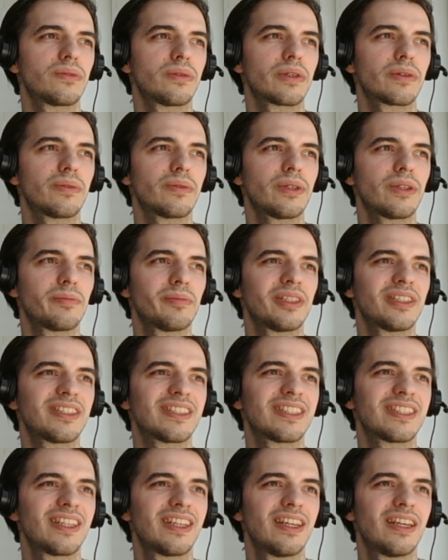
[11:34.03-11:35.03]

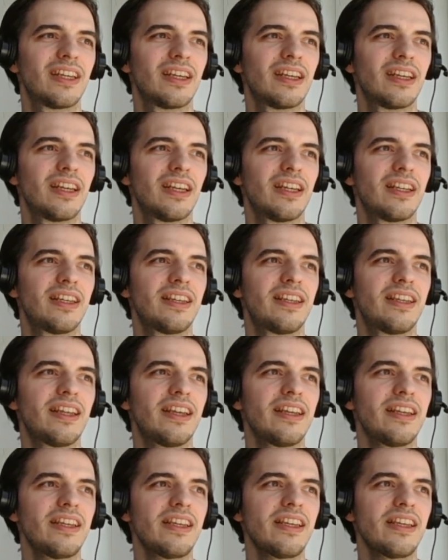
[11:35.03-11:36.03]
requirements,
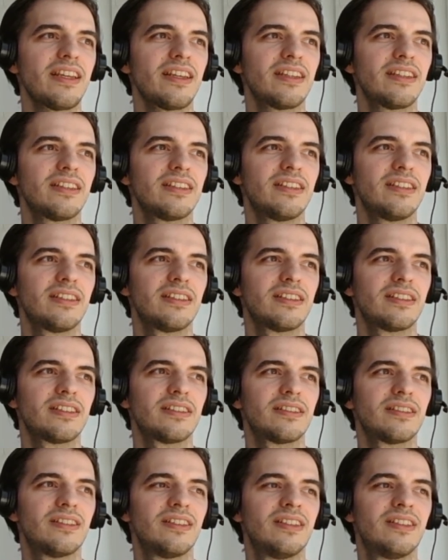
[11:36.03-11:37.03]
they uh,